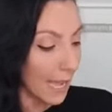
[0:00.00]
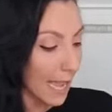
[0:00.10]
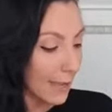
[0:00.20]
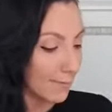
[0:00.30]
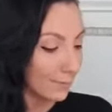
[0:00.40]

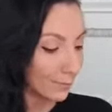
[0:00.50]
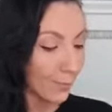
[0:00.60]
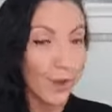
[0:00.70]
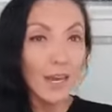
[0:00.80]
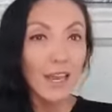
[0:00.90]

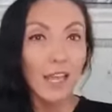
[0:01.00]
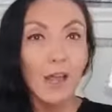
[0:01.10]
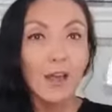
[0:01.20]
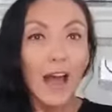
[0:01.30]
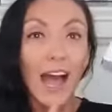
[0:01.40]
But like
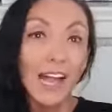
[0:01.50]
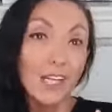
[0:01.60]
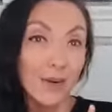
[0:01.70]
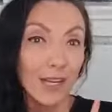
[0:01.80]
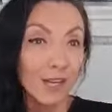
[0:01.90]
a
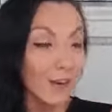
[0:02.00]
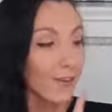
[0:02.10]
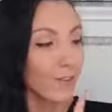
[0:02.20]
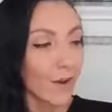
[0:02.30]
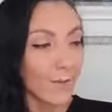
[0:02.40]
hydrator
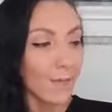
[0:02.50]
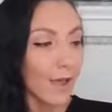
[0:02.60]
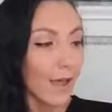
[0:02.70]
from